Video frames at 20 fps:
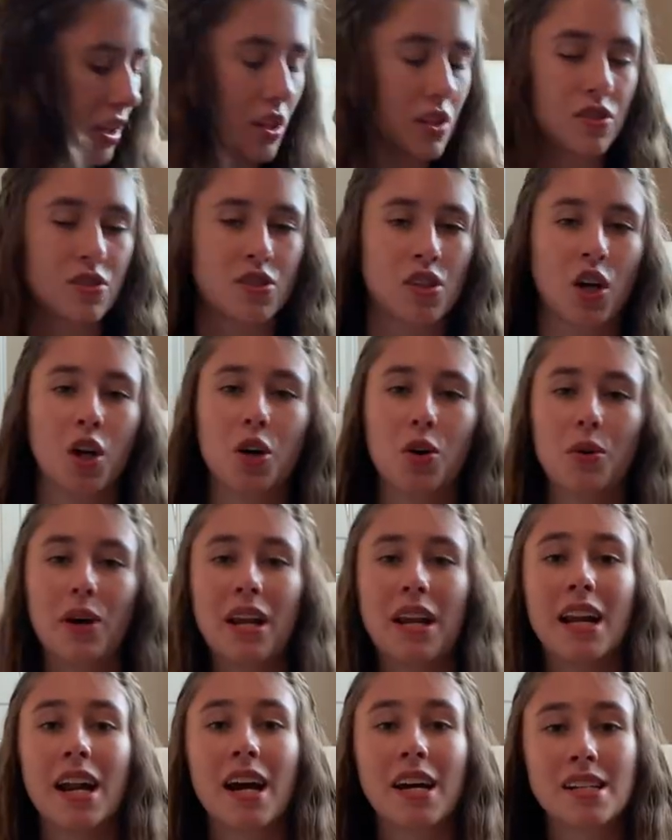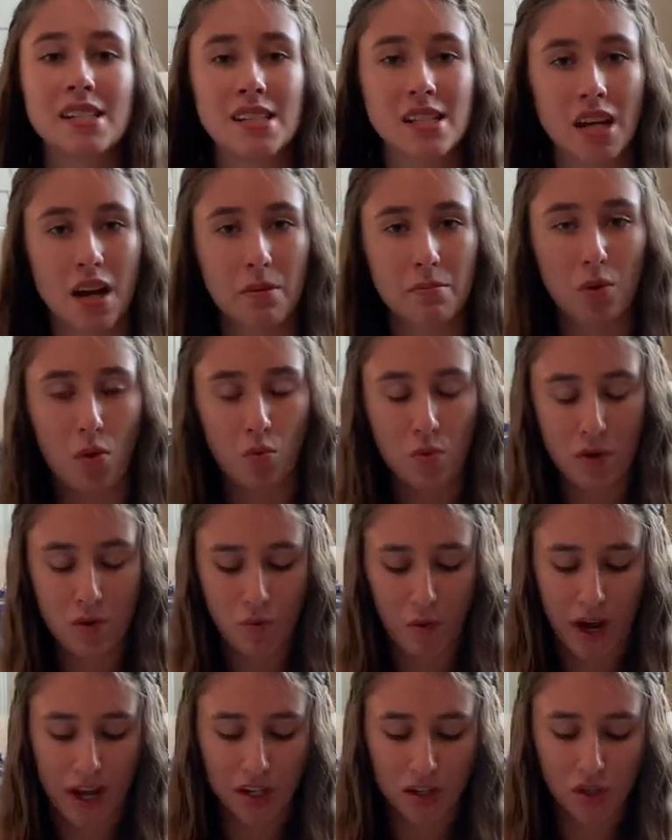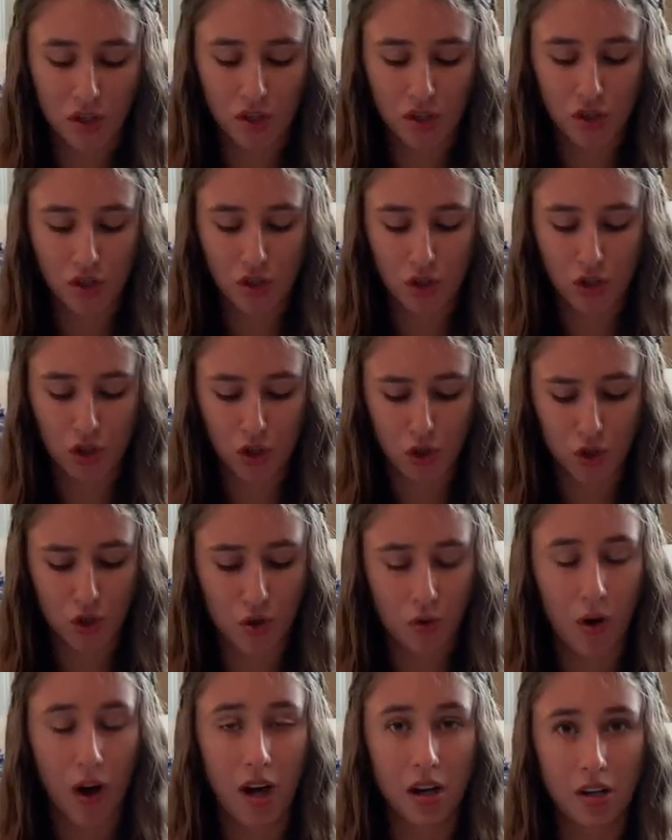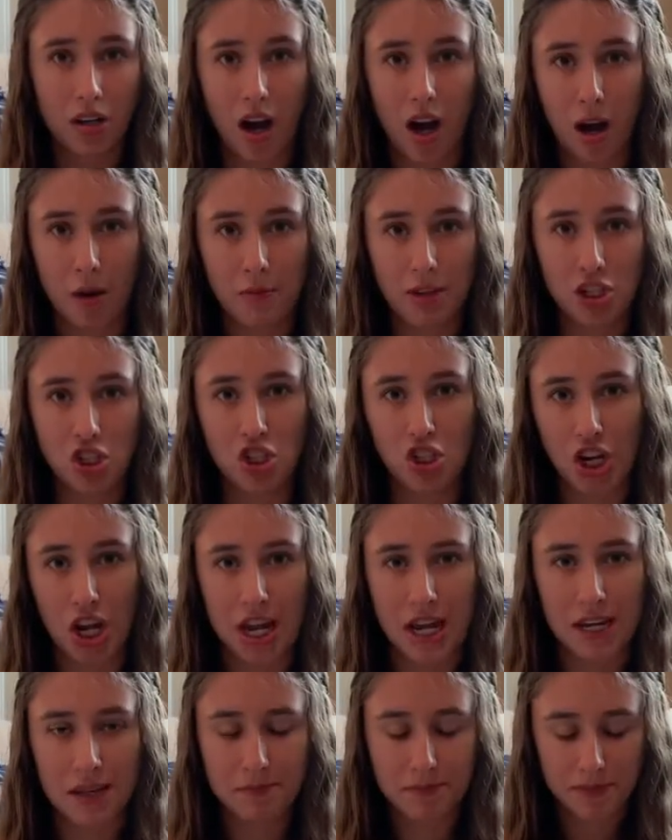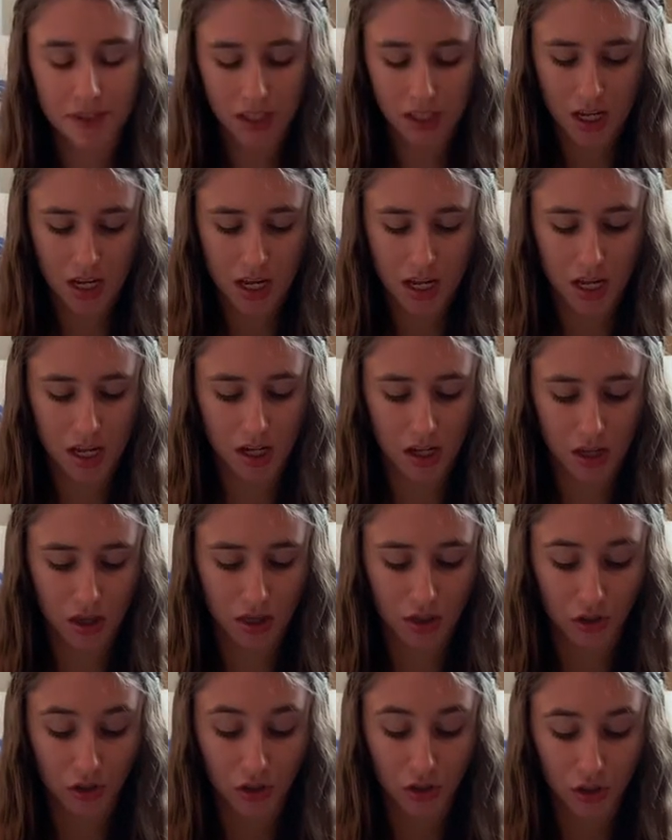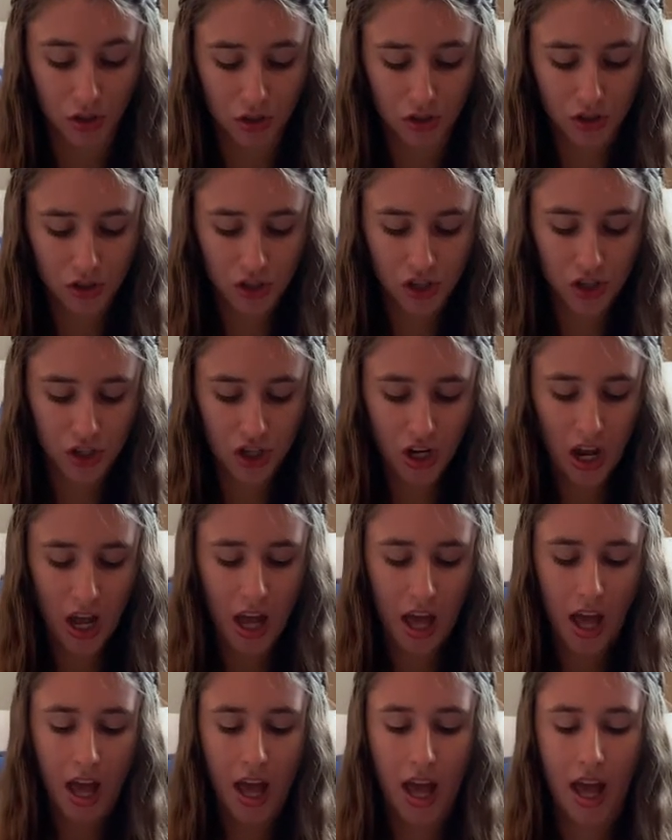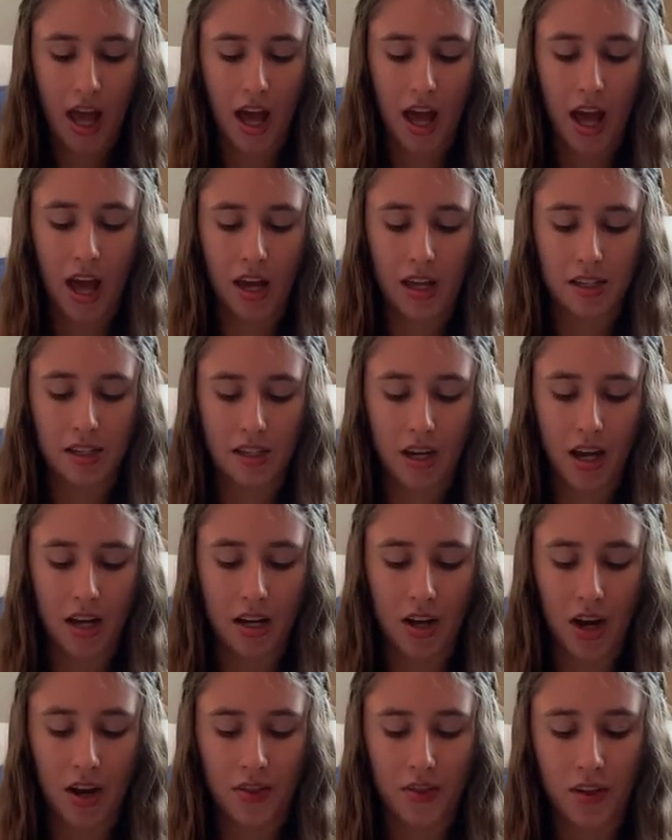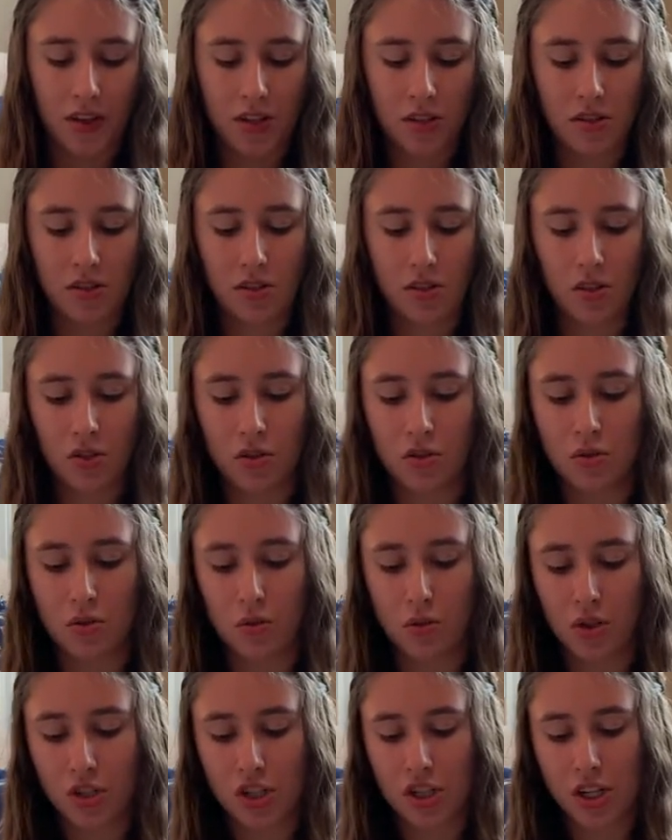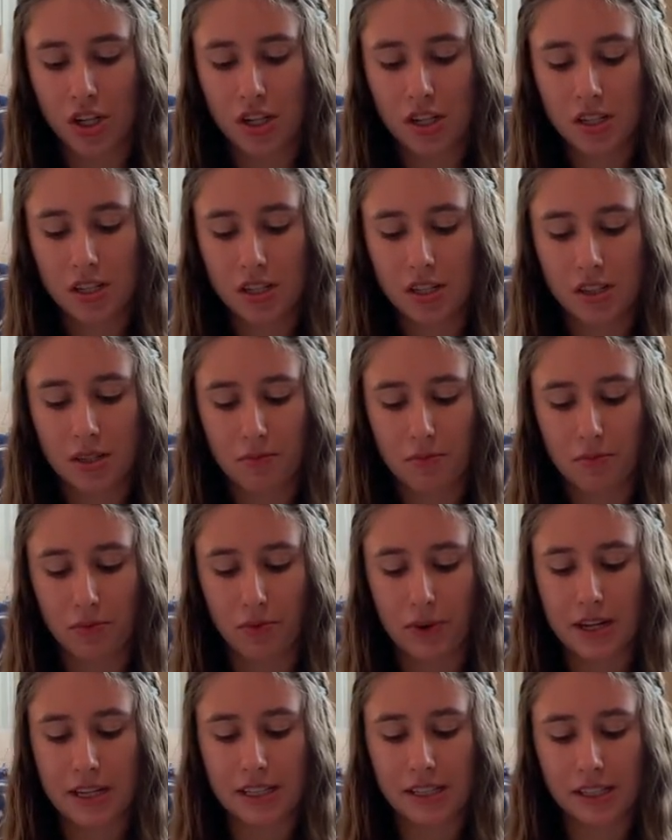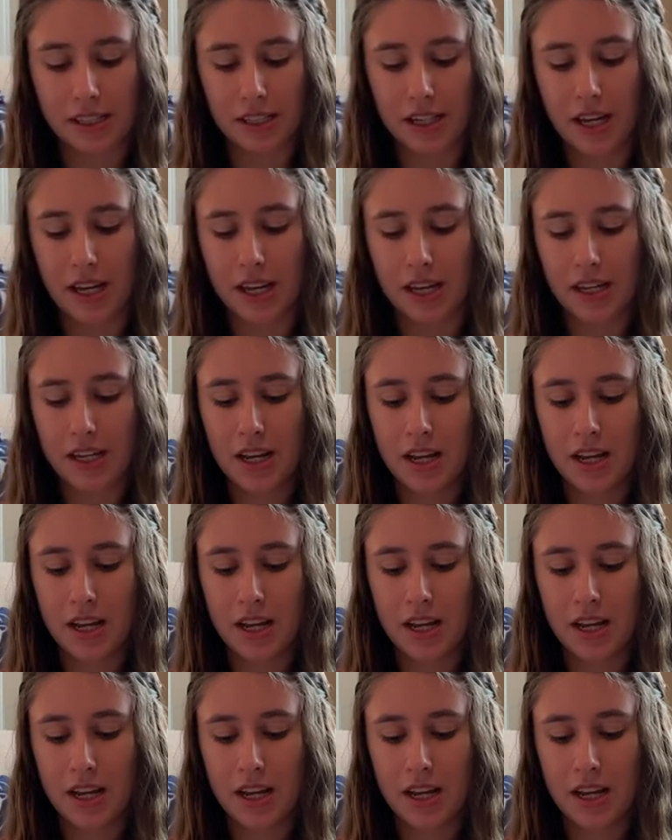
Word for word: So next up, we went to Uncommon James in the Gulch, and I got this gorgeous bracelet.